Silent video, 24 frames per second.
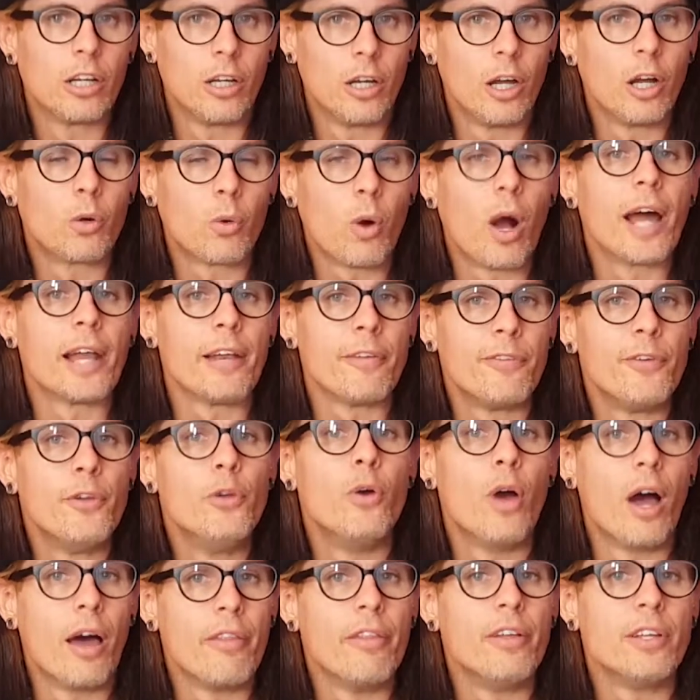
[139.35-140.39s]
quite a few
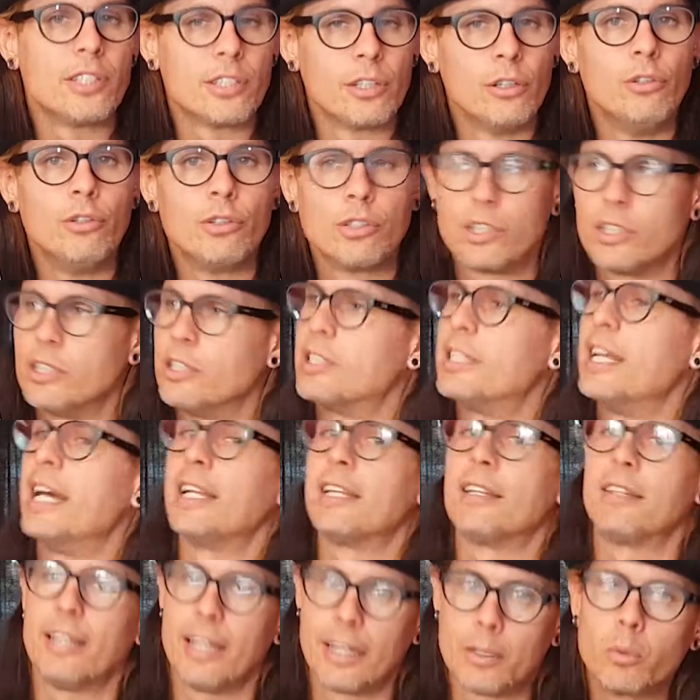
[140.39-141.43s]
other solutions
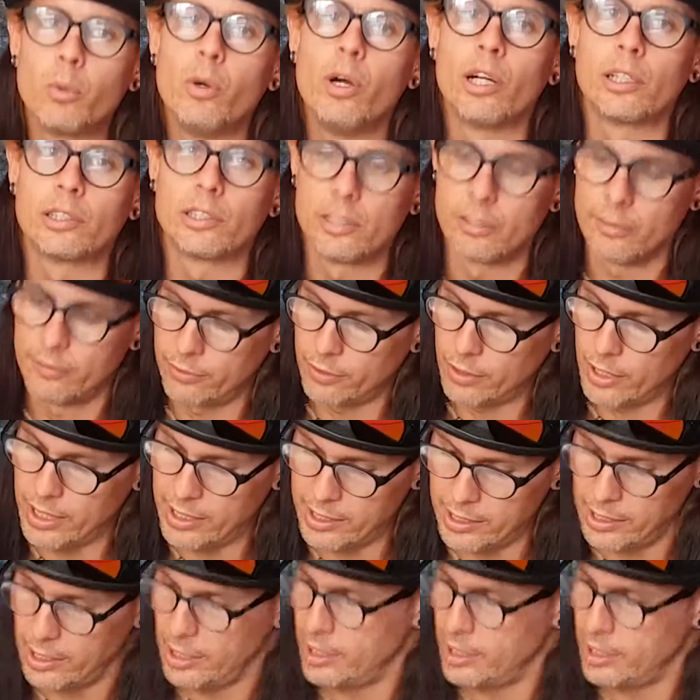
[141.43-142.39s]
that worked for us.